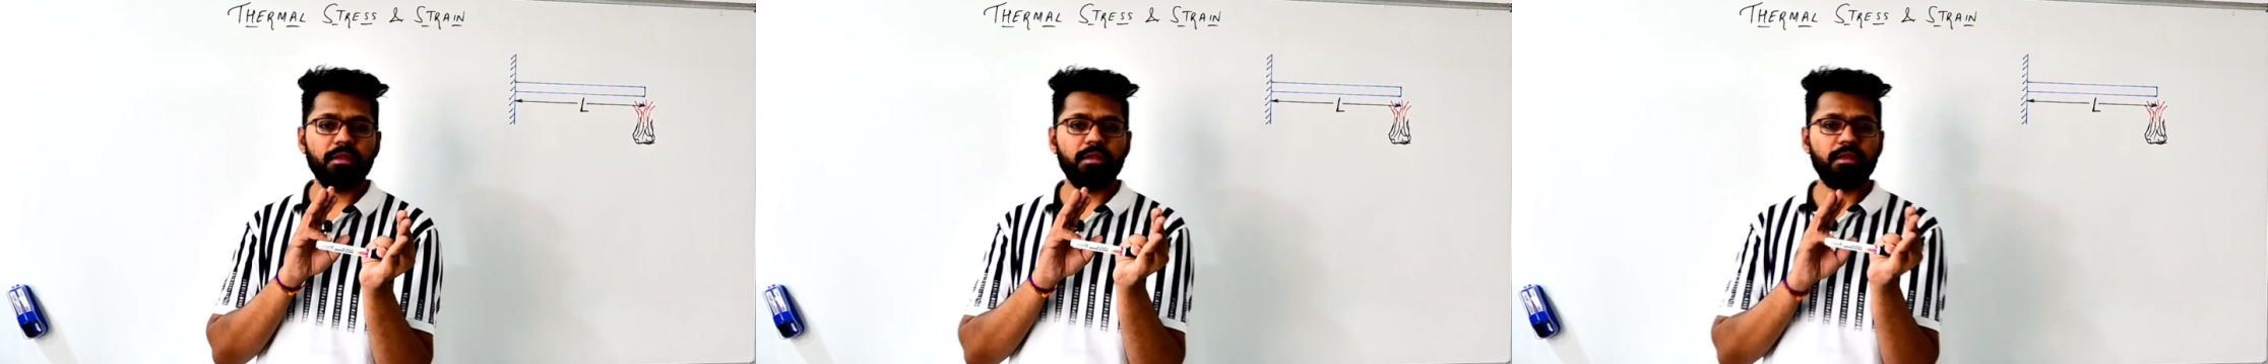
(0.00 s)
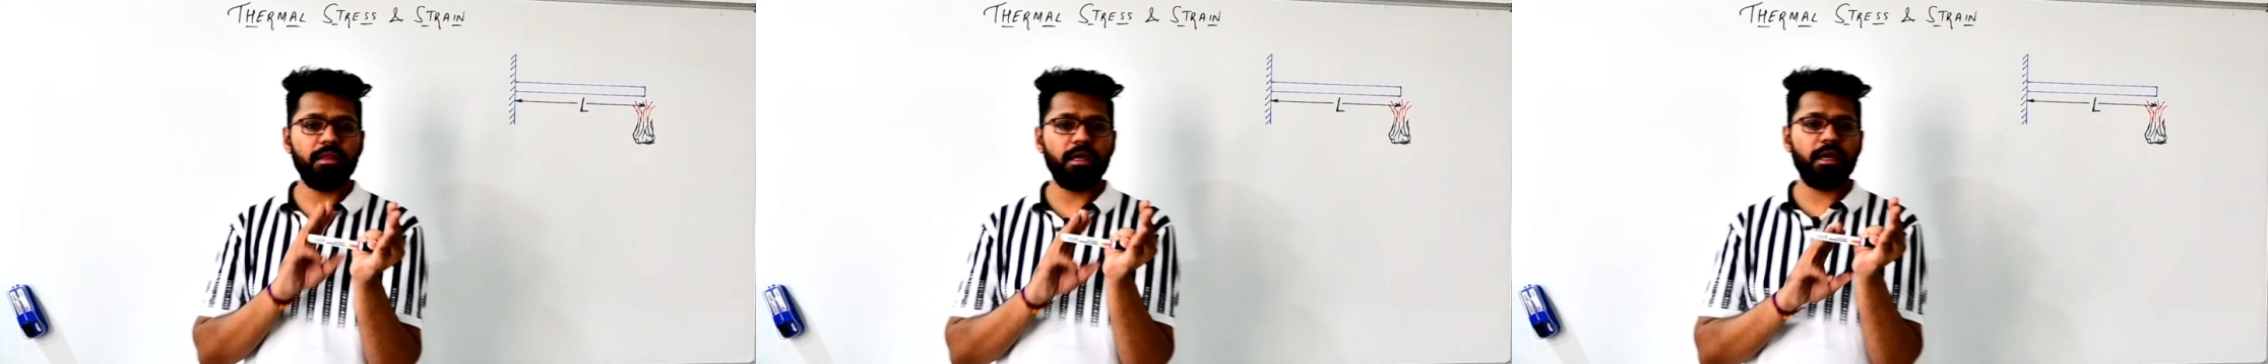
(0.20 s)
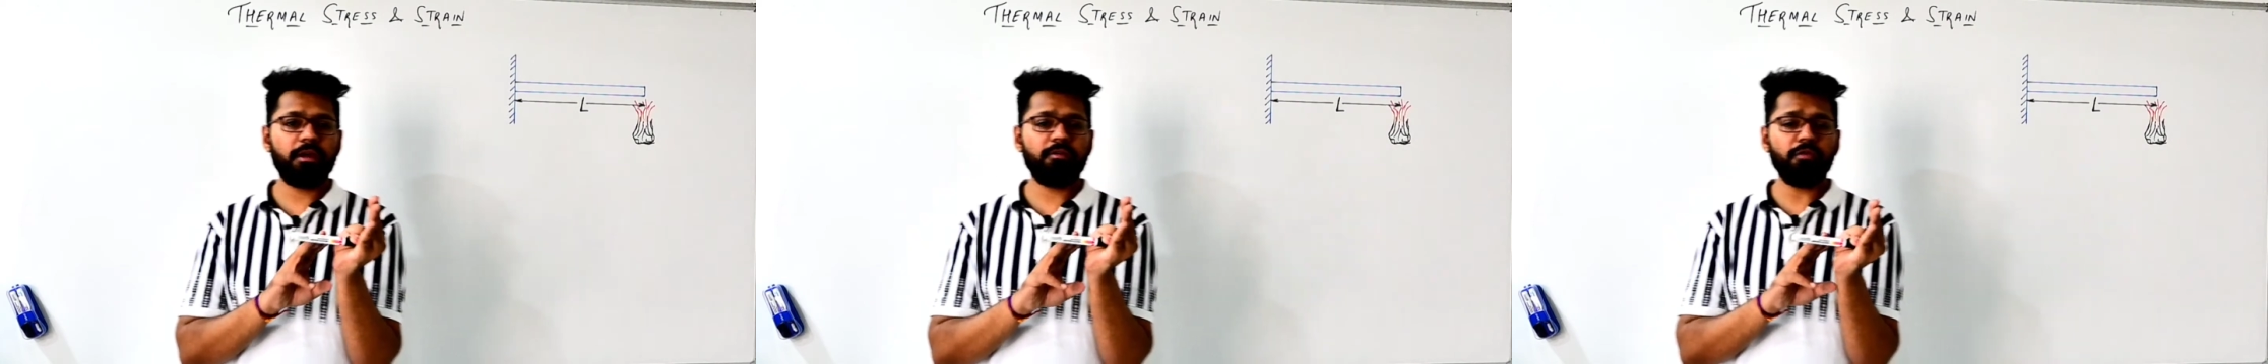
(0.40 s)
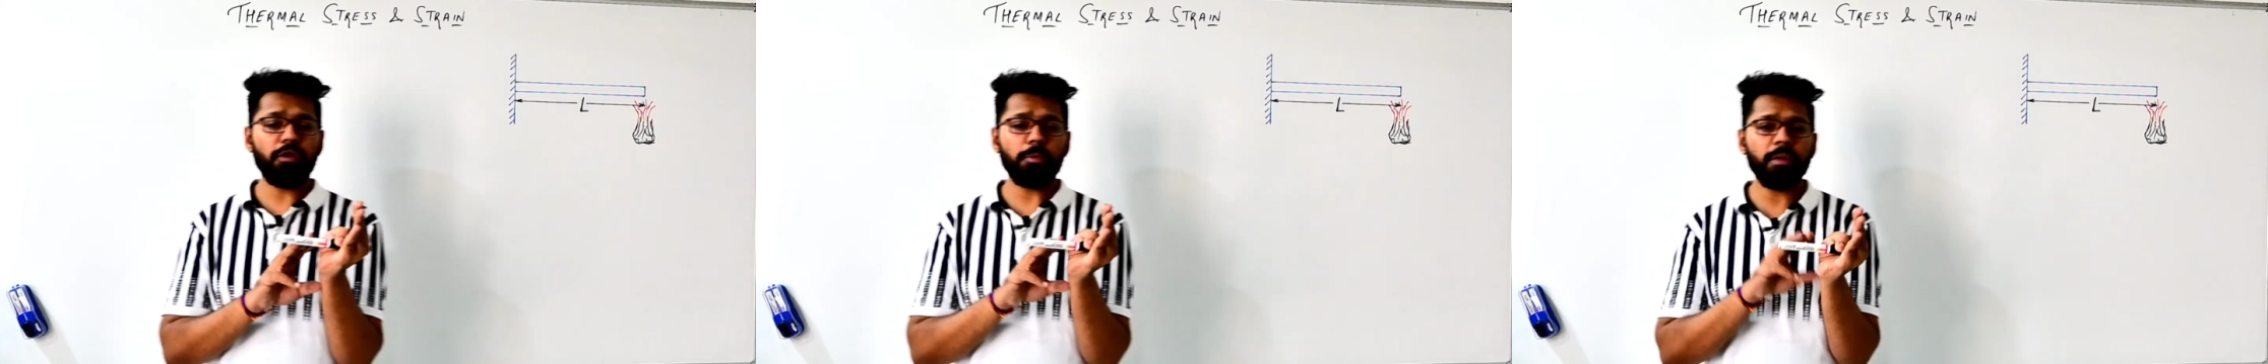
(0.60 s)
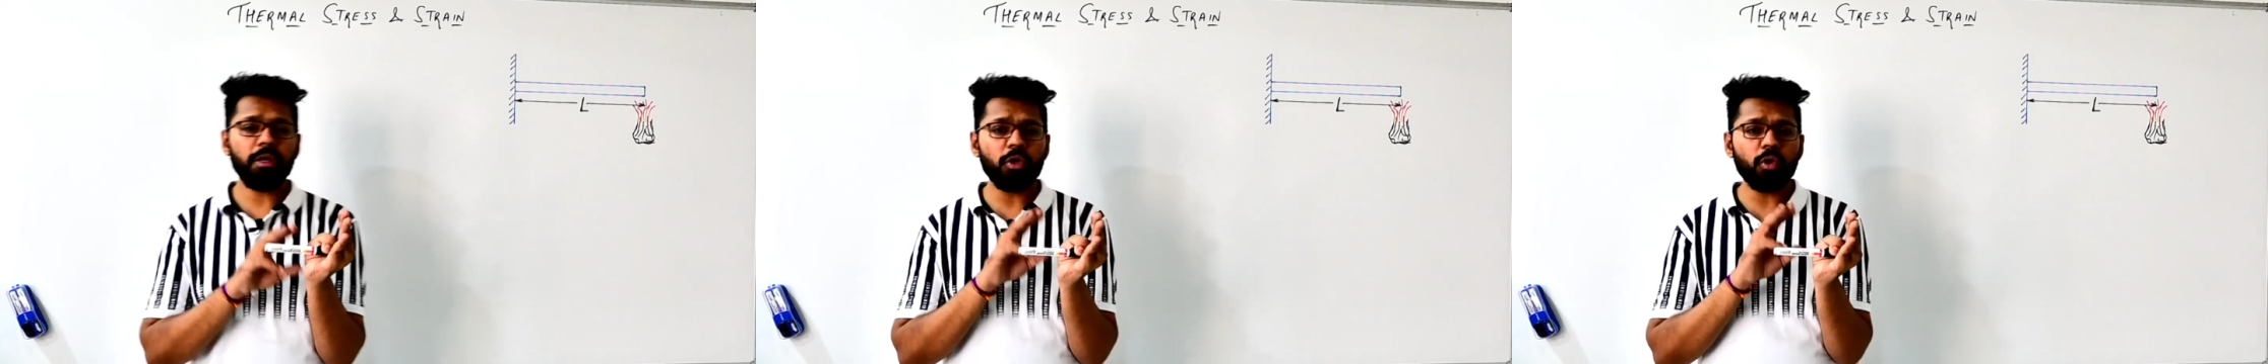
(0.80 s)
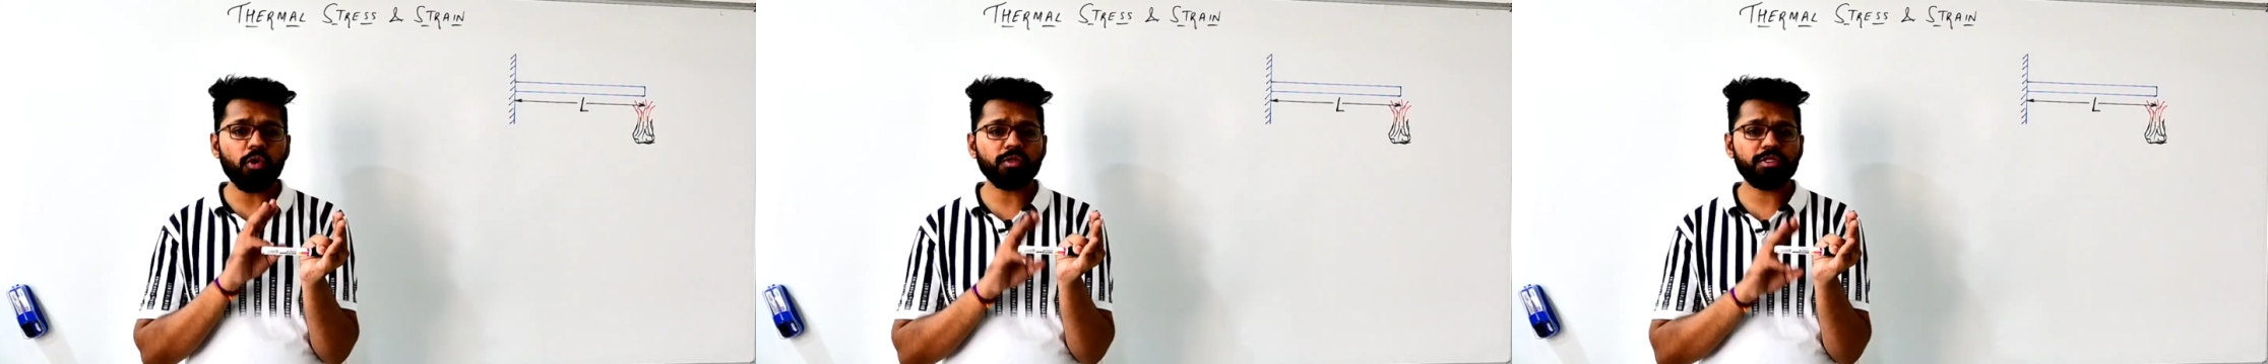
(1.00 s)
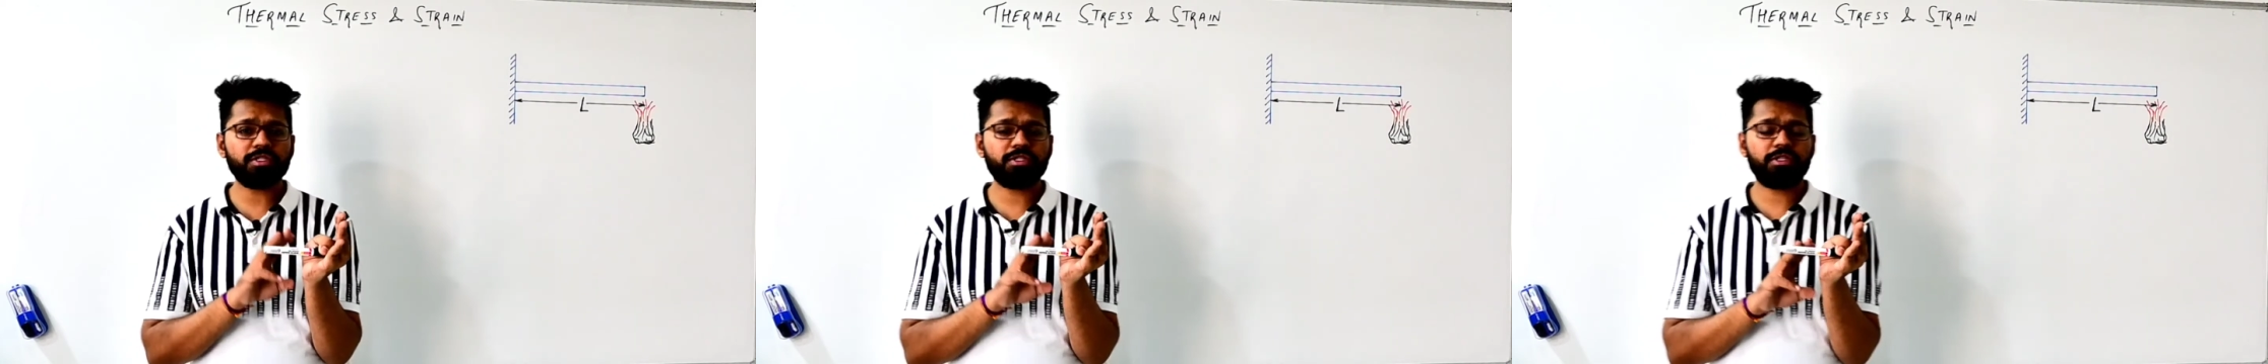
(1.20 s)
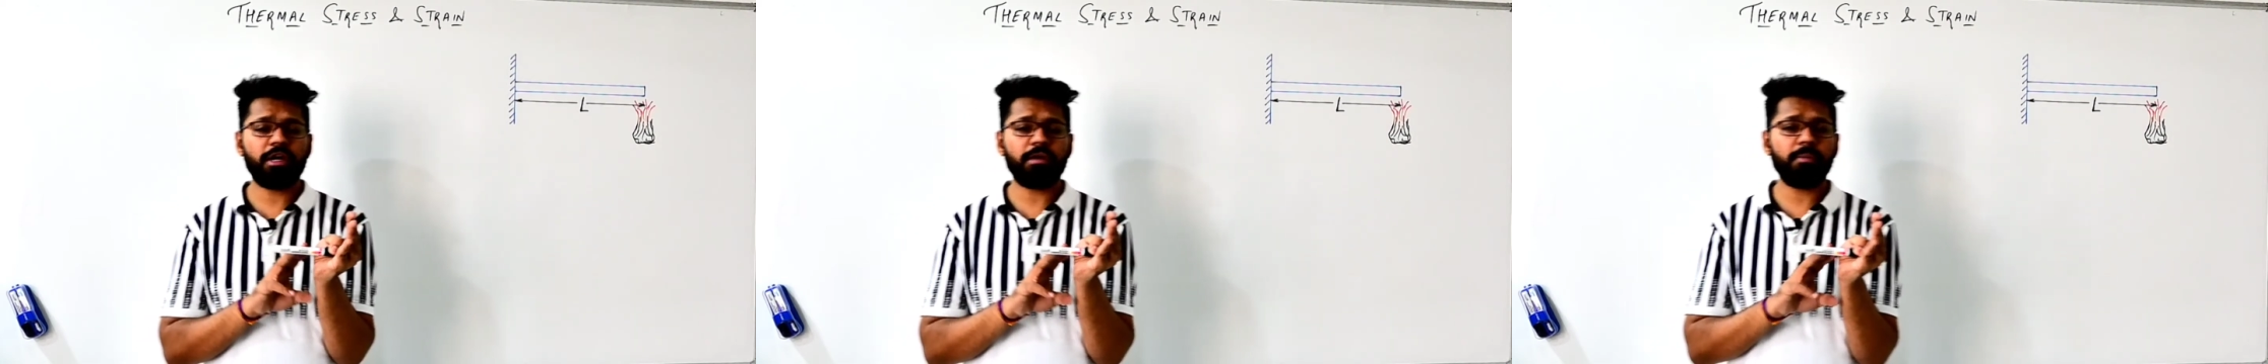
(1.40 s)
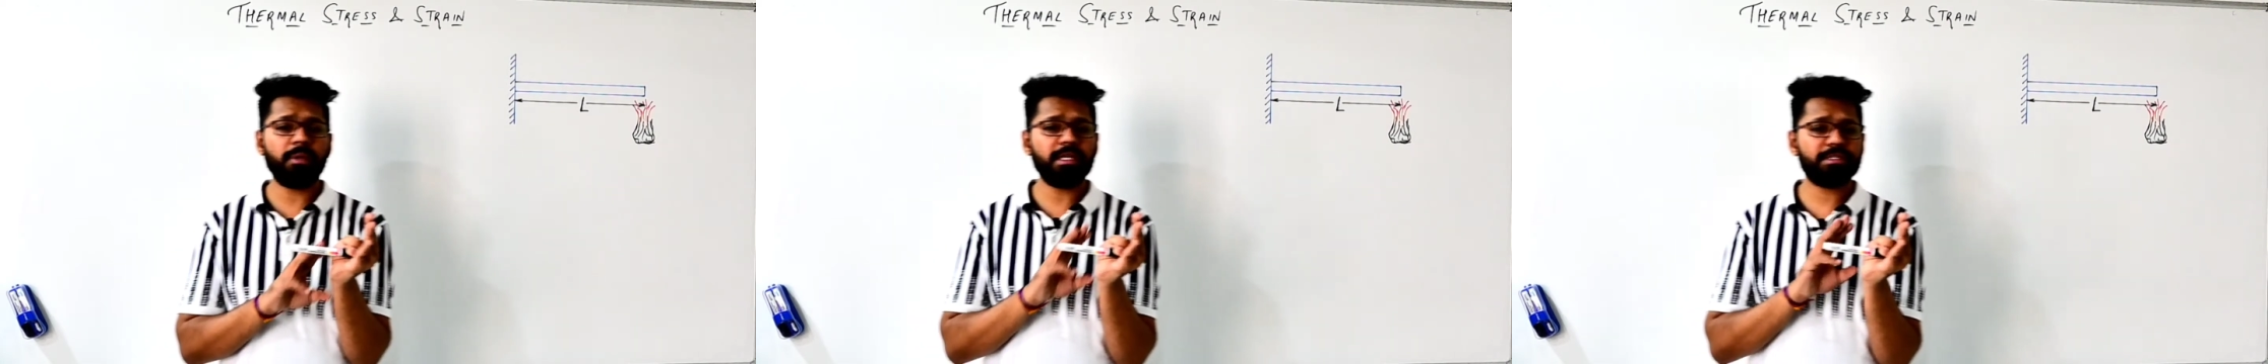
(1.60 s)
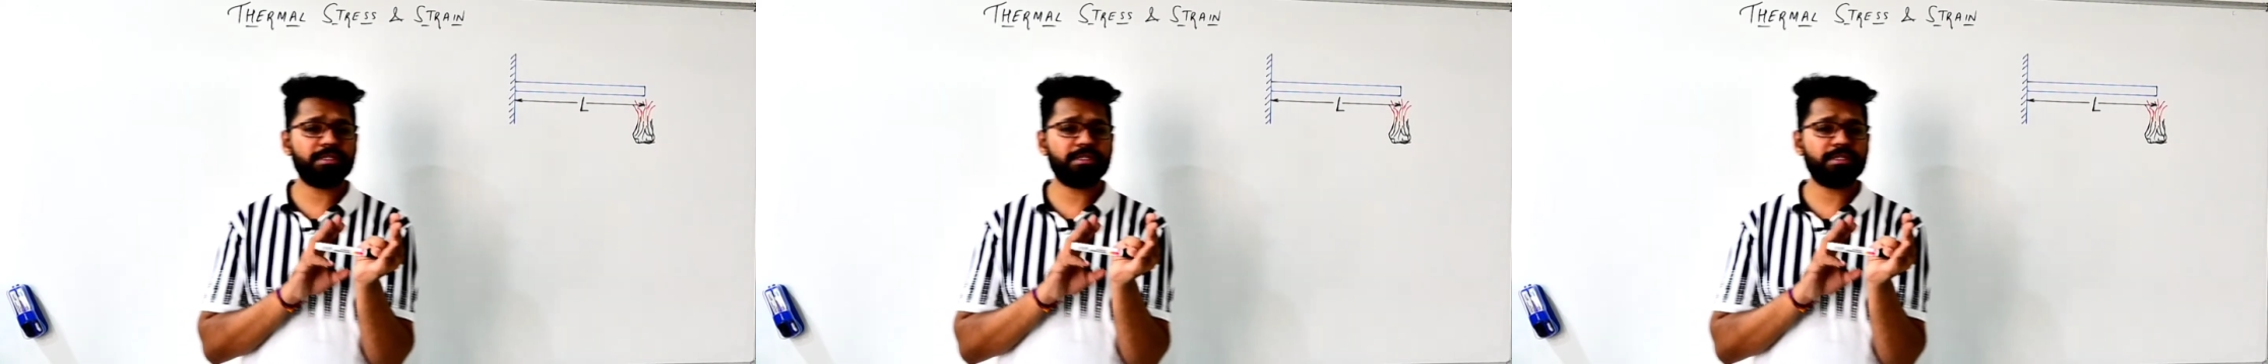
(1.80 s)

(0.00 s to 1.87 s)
there will be no thermal